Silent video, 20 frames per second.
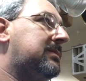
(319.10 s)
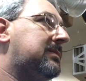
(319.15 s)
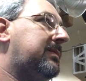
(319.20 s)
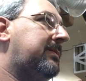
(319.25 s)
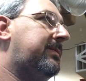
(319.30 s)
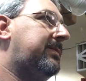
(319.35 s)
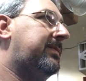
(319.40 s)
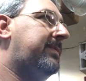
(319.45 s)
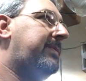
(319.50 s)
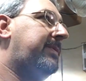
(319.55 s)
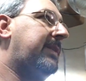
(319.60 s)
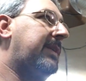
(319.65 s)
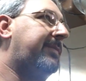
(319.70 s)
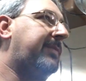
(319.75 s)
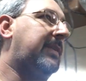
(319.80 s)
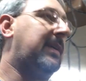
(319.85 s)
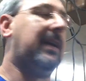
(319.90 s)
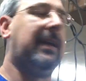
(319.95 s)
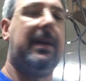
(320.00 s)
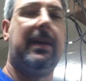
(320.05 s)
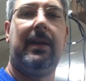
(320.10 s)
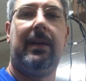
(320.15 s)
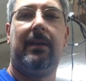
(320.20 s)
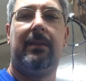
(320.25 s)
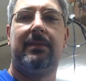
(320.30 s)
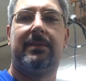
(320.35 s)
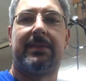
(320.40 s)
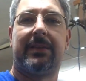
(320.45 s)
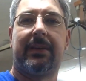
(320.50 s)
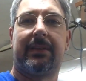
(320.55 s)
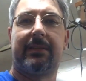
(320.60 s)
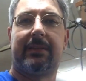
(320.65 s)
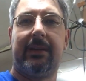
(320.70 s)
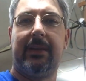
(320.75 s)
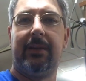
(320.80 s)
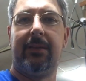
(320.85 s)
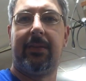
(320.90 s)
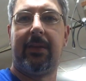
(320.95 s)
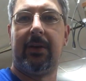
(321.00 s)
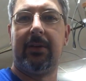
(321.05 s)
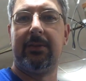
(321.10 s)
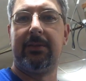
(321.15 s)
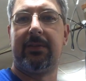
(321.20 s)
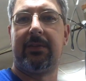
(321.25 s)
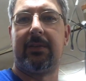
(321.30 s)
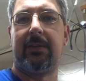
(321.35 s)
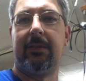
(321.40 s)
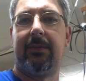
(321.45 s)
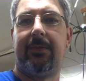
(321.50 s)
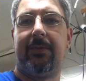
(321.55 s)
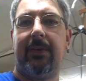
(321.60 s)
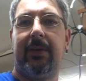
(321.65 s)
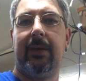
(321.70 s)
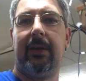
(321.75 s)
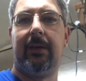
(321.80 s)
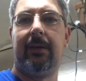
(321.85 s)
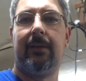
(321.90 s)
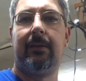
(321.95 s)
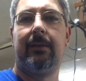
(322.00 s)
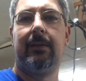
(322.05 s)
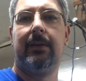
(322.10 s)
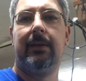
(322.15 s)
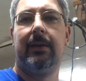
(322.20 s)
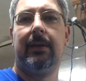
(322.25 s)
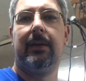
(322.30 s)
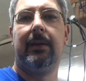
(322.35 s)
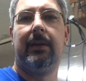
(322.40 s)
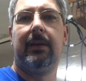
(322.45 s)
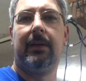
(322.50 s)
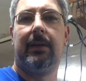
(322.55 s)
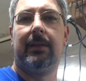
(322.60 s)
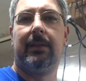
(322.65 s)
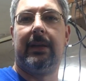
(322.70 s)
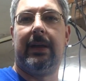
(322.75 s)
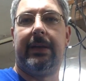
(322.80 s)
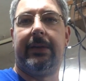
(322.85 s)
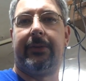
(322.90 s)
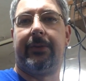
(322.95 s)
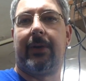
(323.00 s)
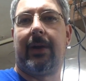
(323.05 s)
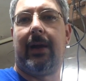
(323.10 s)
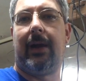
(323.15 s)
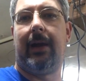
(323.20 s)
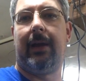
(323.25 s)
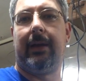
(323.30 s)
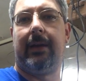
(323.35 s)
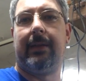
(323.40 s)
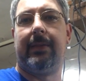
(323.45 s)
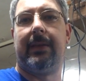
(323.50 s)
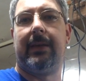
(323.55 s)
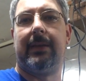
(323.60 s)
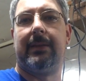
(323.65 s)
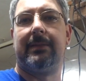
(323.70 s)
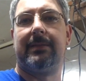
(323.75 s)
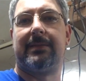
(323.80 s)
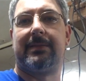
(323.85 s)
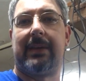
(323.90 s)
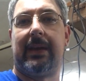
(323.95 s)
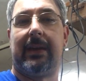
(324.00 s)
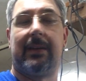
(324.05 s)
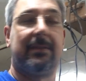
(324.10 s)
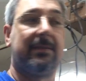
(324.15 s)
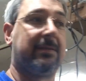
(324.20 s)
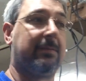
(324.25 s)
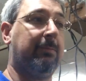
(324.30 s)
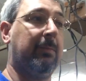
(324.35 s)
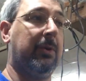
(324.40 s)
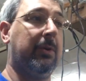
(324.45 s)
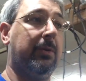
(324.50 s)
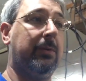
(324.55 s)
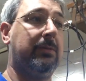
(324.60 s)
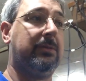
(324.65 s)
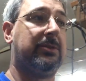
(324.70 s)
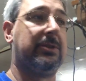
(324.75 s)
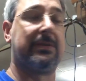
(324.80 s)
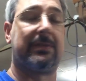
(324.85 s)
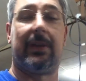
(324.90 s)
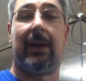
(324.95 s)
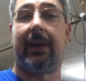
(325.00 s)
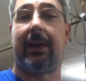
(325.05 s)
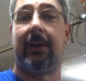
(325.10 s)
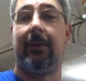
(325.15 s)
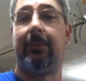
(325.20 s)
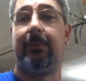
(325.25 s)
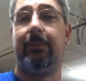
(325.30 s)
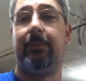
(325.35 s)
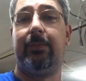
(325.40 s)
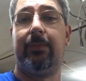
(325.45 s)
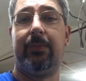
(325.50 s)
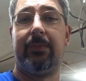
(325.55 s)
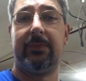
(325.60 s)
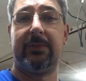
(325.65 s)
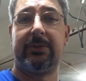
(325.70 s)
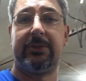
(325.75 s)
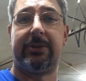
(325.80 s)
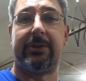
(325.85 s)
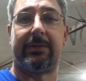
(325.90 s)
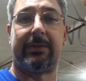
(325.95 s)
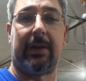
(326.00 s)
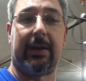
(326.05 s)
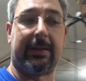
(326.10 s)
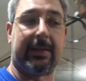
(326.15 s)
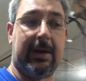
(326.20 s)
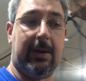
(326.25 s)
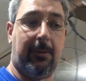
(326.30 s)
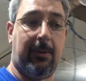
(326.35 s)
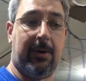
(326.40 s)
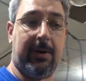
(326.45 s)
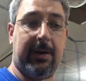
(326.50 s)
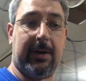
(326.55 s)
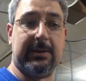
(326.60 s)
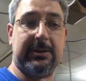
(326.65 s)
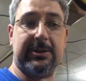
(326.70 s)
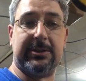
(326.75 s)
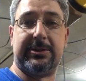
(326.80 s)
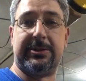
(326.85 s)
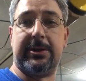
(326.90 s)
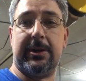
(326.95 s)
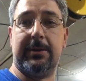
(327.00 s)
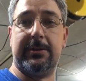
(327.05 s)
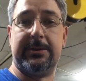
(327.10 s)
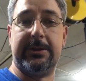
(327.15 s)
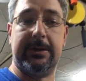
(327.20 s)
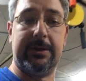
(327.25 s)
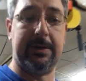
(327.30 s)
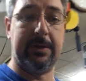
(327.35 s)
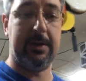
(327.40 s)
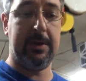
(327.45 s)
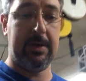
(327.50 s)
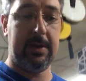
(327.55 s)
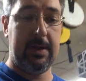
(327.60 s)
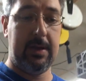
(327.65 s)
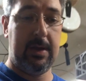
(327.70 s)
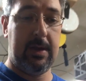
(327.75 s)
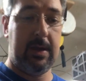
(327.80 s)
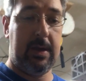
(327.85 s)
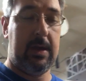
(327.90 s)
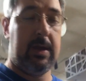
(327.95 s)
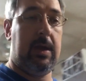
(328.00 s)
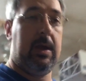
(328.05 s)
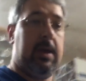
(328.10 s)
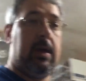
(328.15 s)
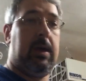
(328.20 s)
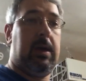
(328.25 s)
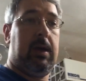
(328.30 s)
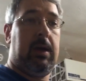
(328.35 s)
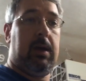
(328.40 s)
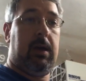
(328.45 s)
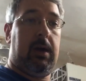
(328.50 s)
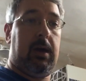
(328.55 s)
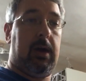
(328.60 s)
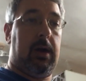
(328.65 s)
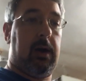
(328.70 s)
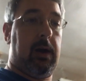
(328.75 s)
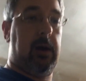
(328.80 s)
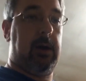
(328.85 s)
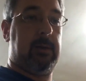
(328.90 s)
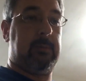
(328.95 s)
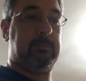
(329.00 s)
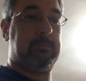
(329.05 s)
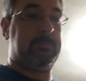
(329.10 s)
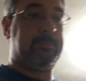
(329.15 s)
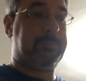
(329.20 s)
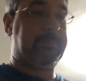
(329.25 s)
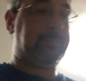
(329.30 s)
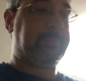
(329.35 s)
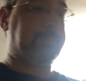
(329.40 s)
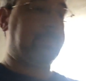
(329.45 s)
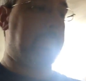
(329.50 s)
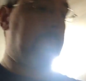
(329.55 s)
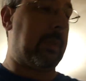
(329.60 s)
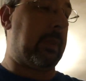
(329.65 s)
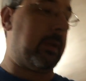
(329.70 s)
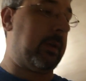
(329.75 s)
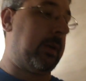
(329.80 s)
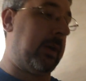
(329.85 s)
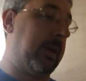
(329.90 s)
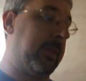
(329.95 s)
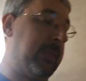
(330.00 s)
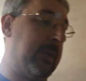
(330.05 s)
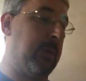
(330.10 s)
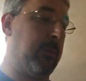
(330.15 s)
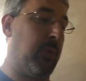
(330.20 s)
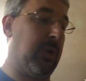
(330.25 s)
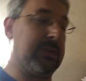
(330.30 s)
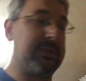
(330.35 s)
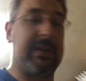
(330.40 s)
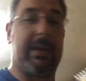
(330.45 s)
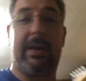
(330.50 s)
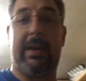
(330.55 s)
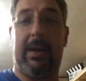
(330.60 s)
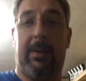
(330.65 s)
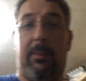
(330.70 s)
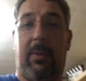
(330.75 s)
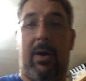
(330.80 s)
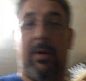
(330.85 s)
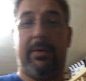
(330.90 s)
15, 16 of those to fill, let dry, and then sand smooth, just like that one I just showed you. And then once I get them all